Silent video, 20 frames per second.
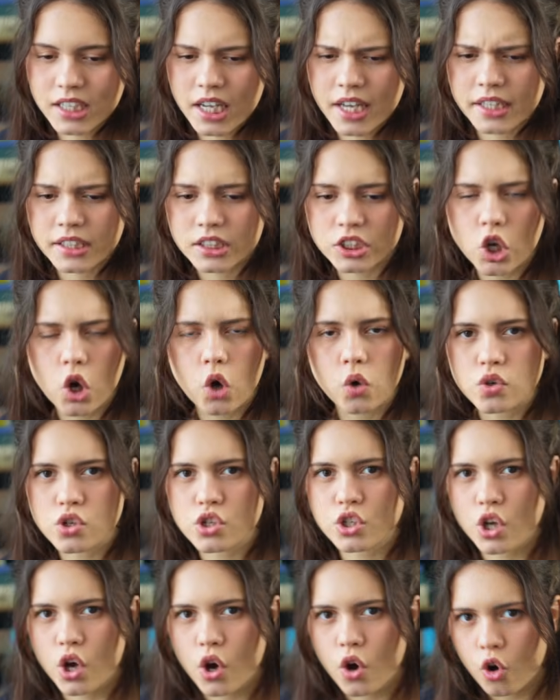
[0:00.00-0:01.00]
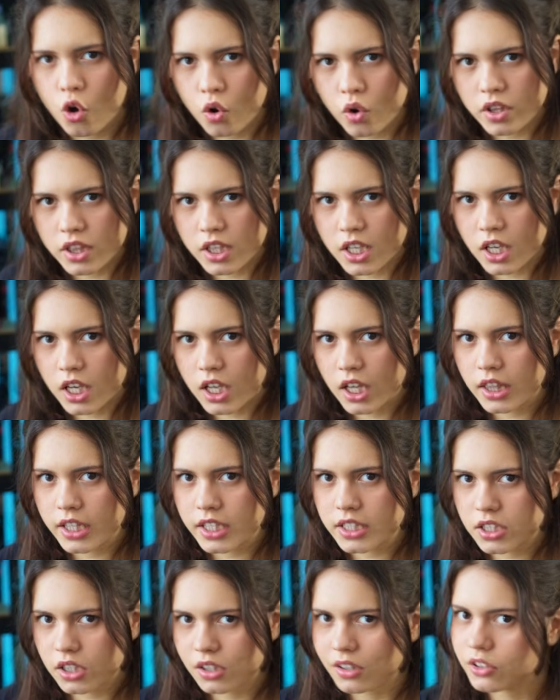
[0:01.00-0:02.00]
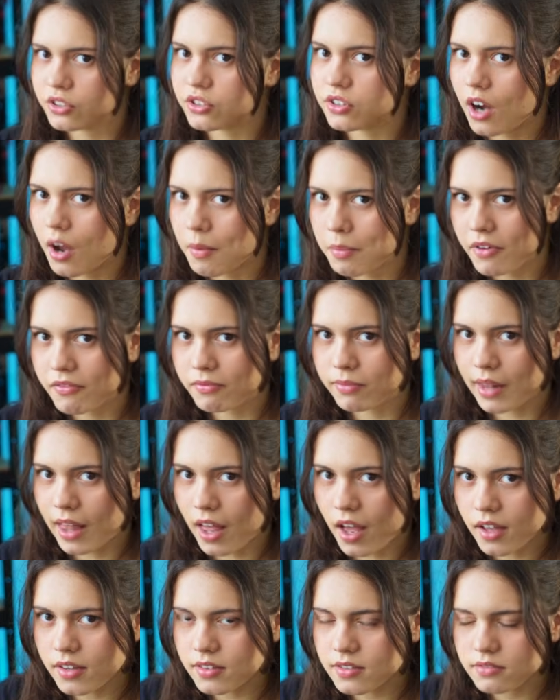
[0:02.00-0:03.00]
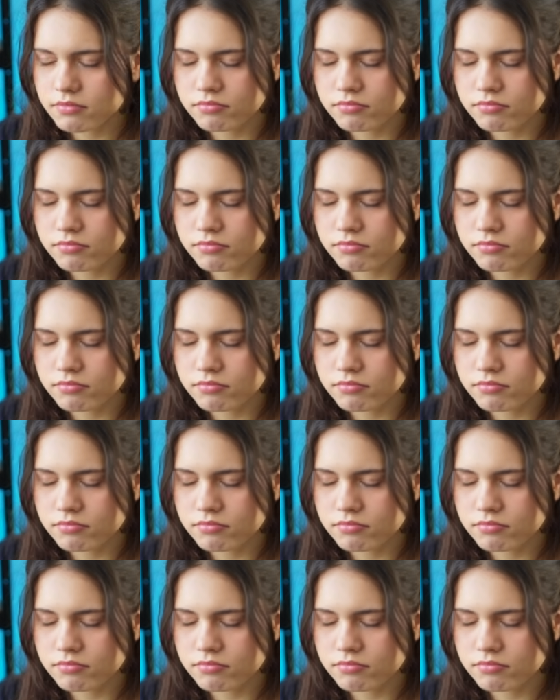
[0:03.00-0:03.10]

and also the little drop of blood?